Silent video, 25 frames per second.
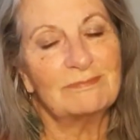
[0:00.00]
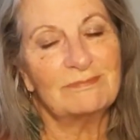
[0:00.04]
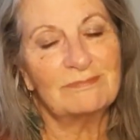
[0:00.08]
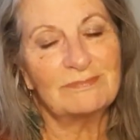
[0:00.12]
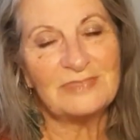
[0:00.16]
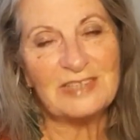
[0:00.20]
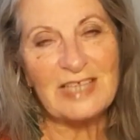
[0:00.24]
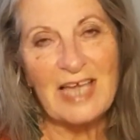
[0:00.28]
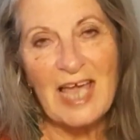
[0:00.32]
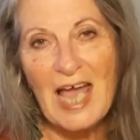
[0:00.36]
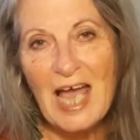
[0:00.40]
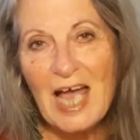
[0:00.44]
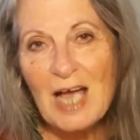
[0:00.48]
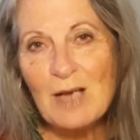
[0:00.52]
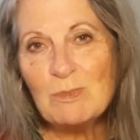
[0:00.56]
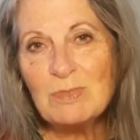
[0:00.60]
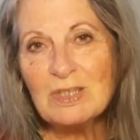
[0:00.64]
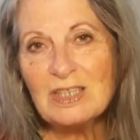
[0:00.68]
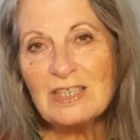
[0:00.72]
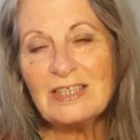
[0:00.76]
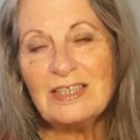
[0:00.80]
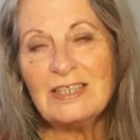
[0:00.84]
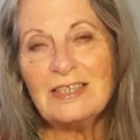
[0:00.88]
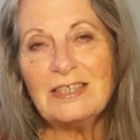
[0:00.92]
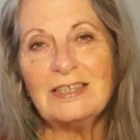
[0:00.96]

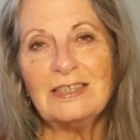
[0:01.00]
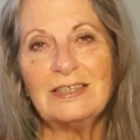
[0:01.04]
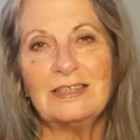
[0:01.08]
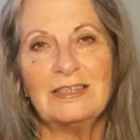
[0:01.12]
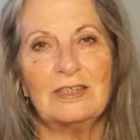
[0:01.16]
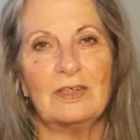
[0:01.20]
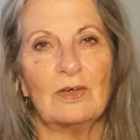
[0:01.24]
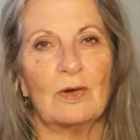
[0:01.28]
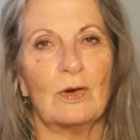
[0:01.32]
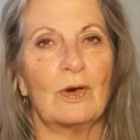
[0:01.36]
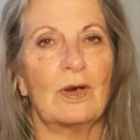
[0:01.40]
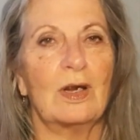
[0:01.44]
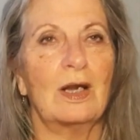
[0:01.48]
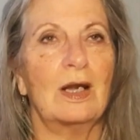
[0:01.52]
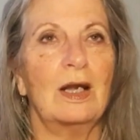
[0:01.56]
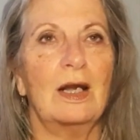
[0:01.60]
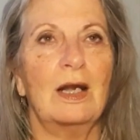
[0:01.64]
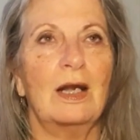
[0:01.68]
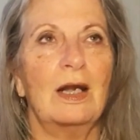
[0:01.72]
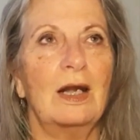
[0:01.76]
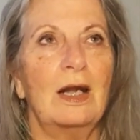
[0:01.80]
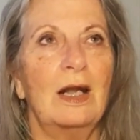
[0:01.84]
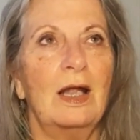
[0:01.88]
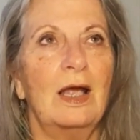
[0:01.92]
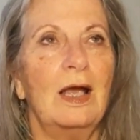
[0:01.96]
tablet,
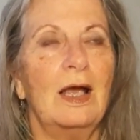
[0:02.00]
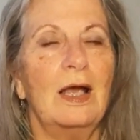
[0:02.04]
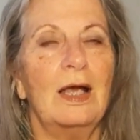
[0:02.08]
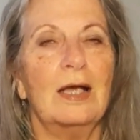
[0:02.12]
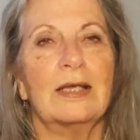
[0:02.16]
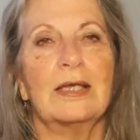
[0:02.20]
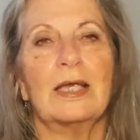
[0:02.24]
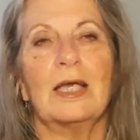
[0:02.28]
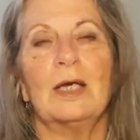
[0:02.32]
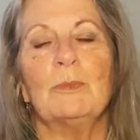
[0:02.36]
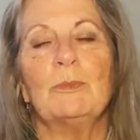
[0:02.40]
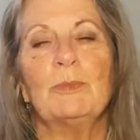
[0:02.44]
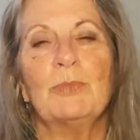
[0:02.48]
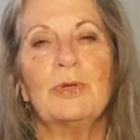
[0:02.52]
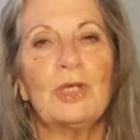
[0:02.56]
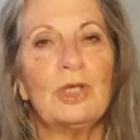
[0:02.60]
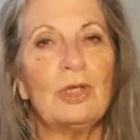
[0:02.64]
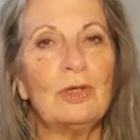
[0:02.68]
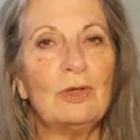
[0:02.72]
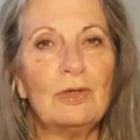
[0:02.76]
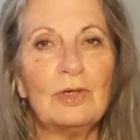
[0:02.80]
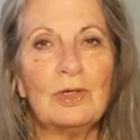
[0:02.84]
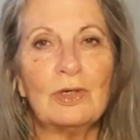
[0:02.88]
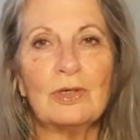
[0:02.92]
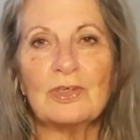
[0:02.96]
your
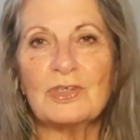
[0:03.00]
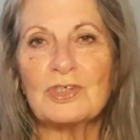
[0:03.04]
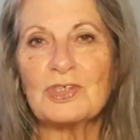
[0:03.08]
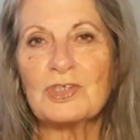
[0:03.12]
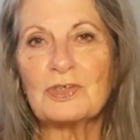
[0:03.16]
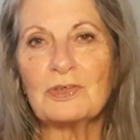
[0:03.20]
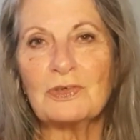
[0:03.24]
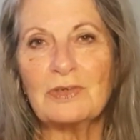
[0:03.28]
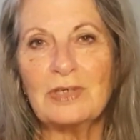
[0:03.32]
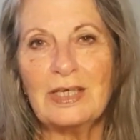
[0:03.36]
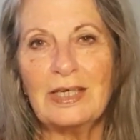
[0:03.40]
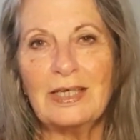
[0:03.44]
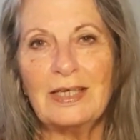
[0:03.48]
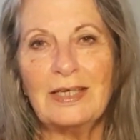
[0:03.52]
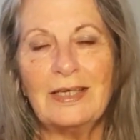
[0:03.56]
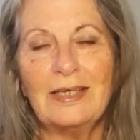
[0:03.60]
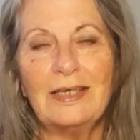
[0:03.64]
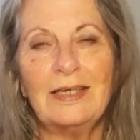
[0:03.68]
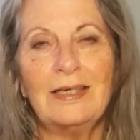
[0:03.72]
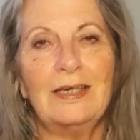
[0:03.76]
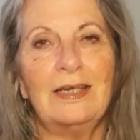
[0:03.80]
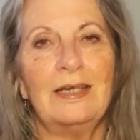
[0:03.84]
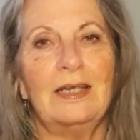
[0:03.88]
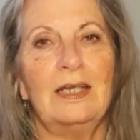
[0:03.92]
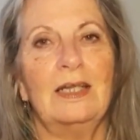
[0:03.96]
computer
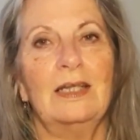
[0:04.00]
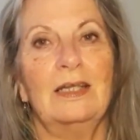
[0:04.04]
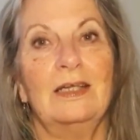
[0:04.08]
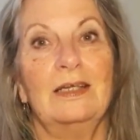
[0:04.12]
screen,